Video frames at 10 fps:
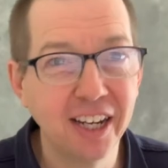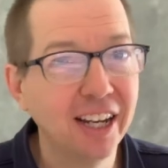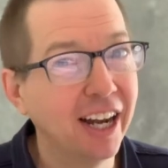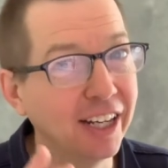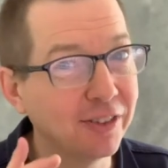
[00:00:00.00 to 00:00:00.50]

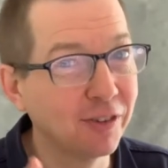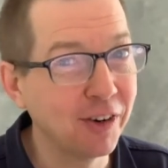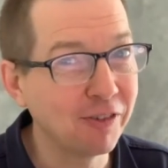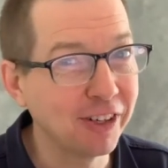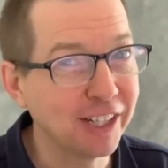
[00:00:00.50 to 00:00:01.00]
and it's
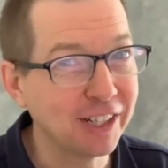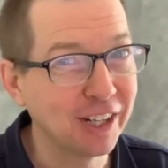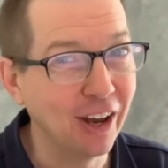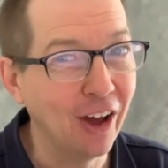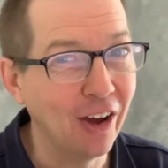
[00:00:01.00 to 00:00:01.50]
very, very
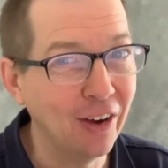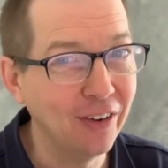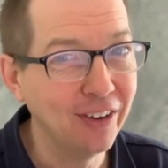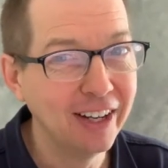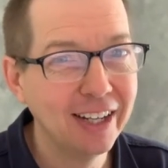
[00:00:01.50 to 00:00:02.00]

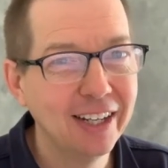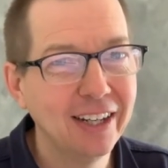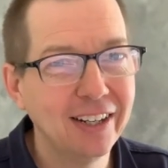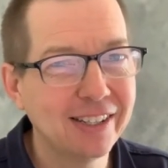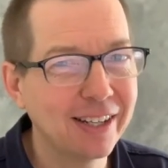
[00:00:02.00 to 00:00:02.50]
slow.
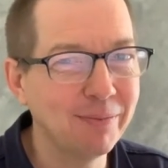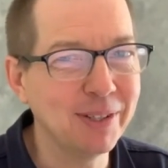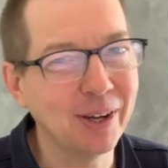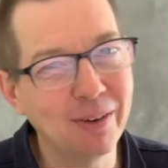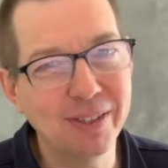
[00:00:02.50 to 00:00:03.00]

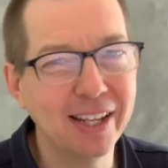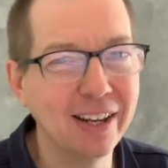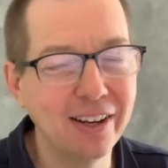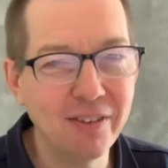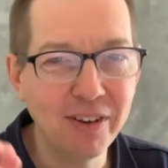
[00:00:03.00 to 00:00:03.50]
Sometimes,
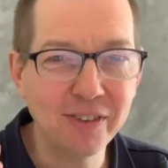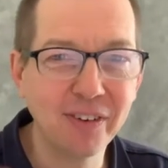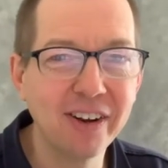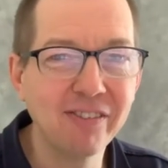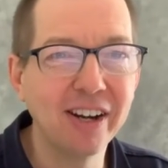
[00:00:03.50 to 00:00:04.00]
and if it's
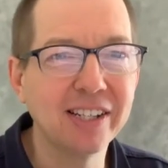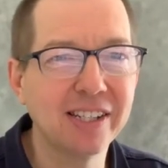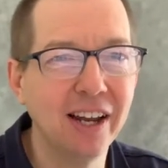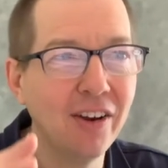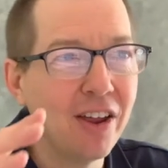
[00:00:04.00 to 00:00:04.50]
very, very
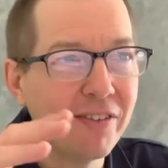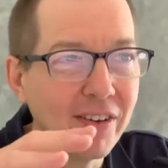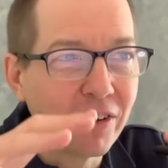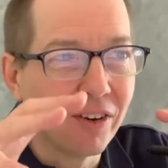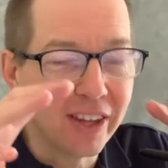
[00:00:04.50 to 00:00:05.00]
slow, you
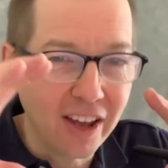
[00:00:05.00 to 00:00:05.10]
haven't got the